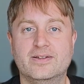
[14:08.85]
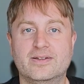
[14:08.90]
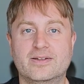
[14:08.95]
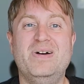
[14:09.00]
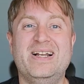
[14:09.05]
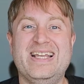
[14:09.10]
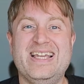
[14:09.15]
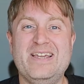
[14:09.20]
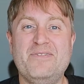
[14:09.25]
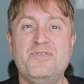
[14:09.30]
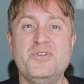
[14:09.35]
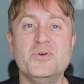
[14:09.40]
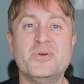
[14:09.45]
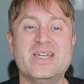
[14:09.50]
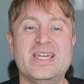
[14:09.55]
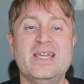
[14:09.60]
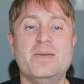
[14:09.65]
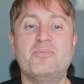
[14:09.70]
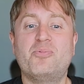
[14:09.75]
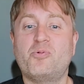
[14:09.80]
But if you
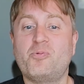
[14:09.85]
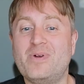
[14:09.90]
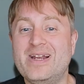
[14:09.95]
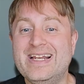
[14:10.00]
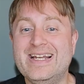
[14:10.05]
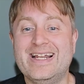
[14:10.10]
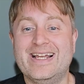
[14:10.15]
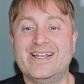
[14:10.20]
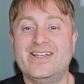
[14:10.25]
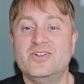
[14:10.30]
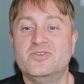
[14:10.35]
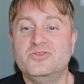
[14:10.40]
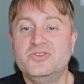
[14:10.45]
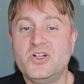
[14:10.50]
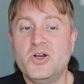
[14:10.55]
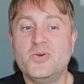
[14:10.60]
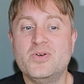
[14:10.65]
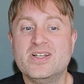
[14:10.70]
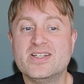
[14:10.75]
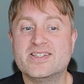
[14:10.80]
keep reading, you'll
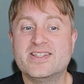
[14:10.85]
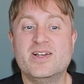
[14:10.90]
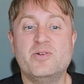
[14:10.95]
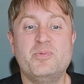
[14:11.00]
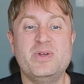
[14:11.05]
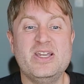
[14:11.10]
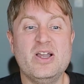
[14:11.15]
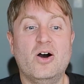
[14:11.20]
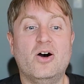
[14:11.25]
notice that we